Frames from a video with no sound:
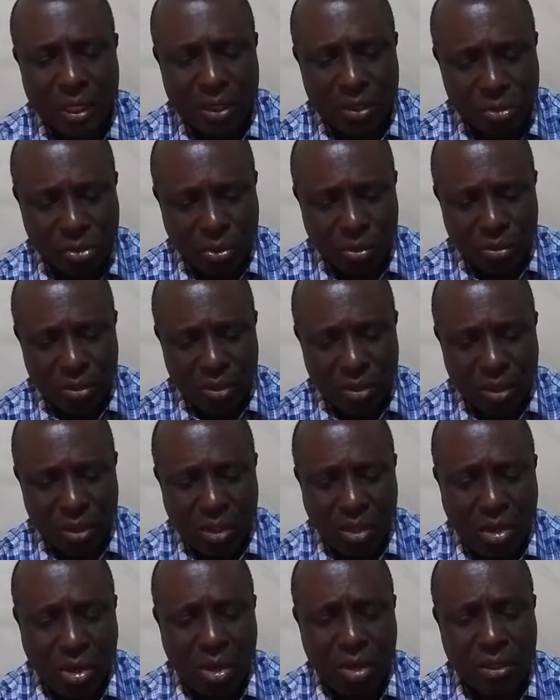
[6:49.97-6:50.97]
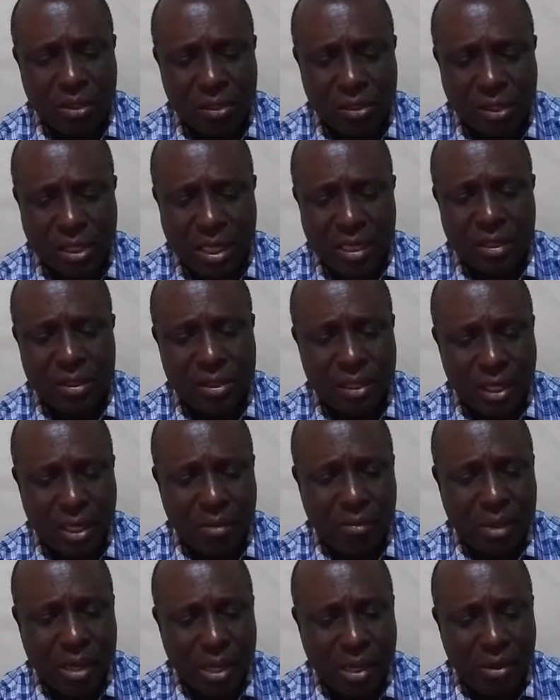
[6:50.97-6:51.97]
So God sent
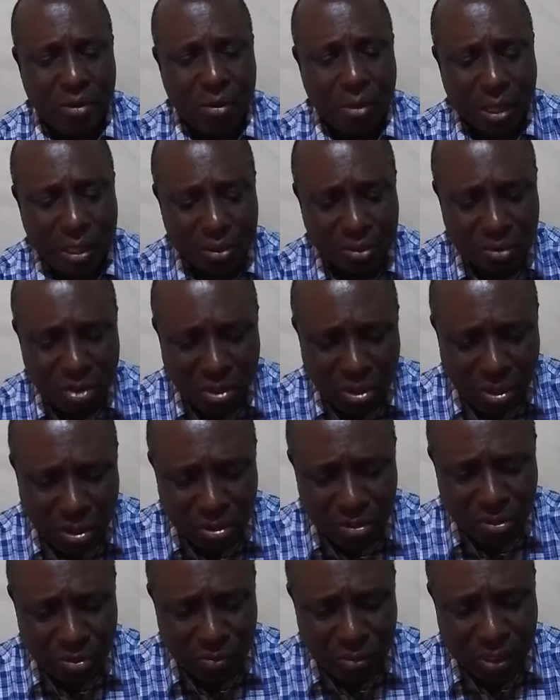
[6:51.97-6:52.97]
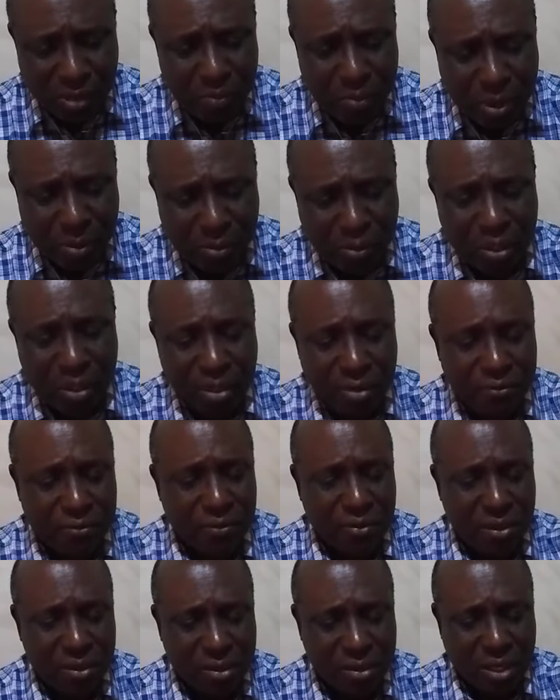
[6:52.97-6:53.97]
Jeremiah, go and talk to my people. In the
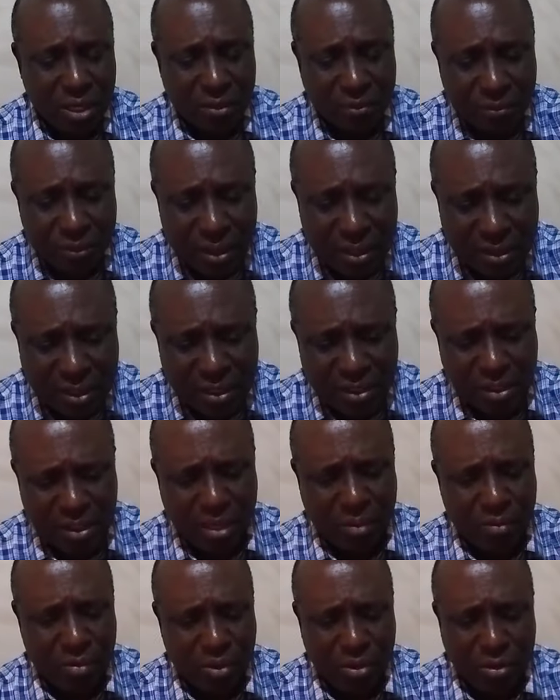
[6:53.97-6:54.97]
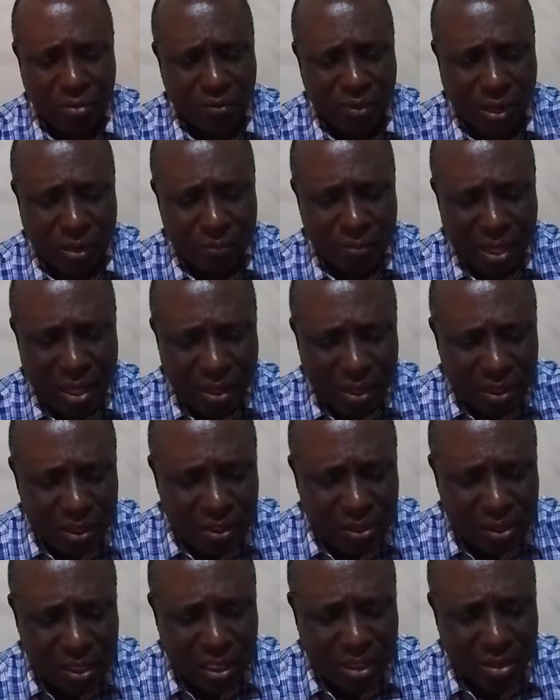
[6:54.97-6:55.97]
first three verses, he said, moreover, he
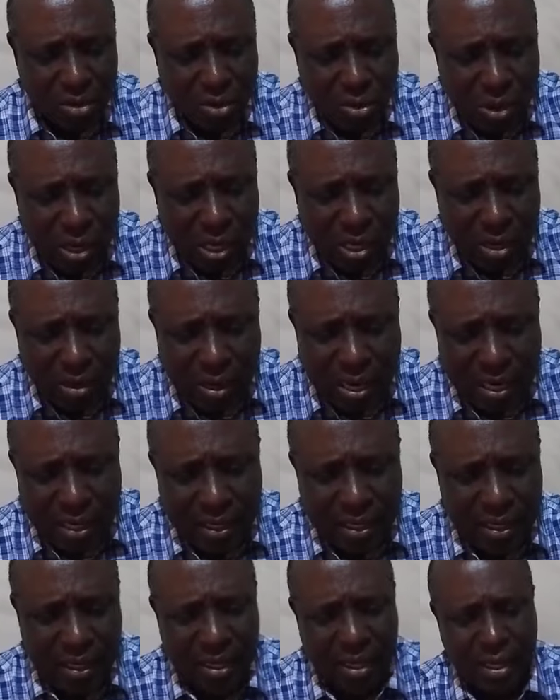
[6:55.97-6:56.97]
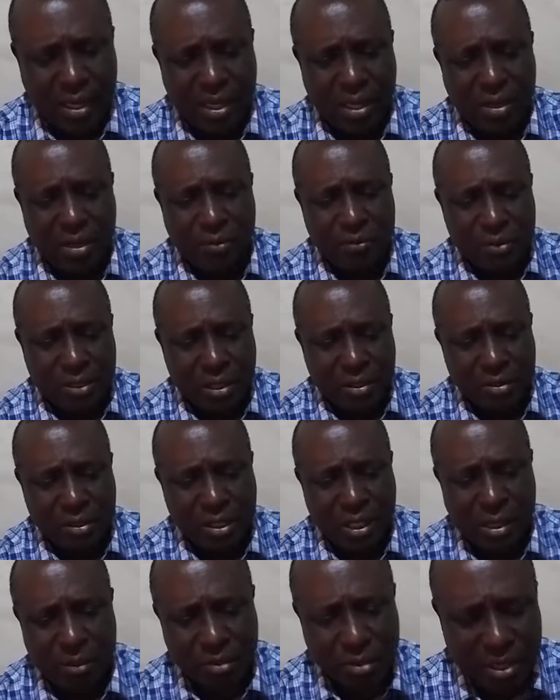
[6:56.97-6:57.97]
said, go and cry in the hearing of
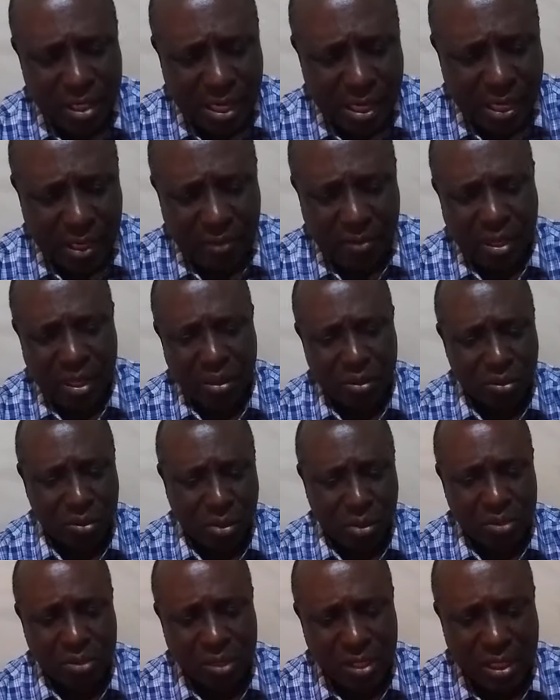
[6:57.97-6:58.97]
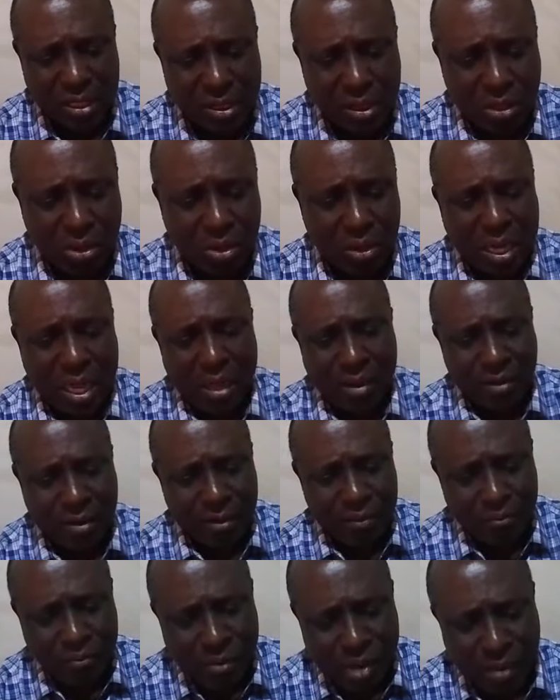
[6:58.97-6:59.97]
Jerusalem, saying, thus says the Lord, I
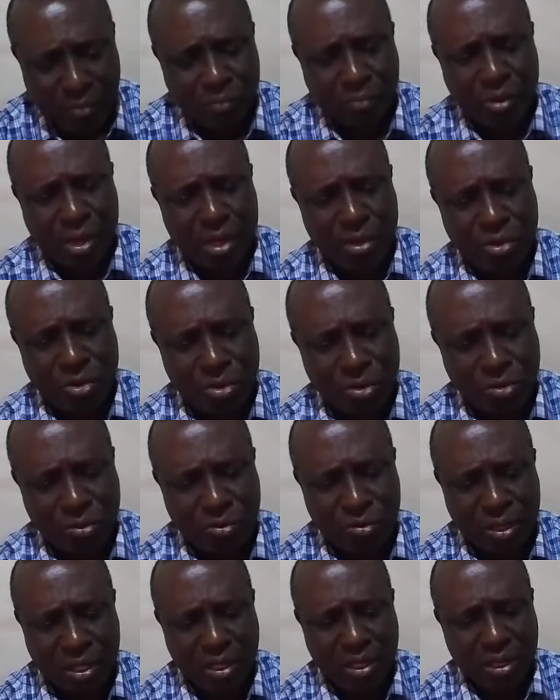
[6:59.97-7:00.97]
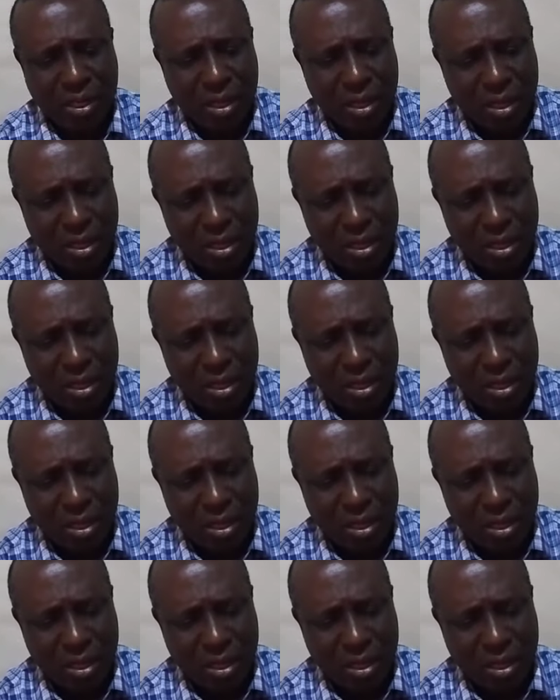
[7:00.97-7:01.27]
remember you, the